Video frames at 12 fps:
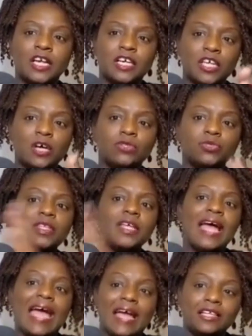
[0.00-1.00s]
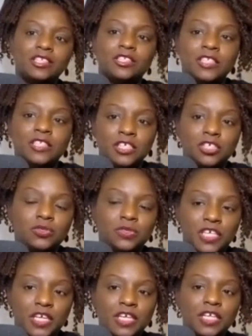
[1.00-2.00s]
Because those were the actions that you
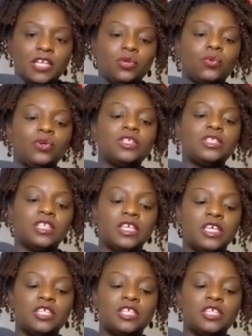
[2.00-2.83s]
did in order to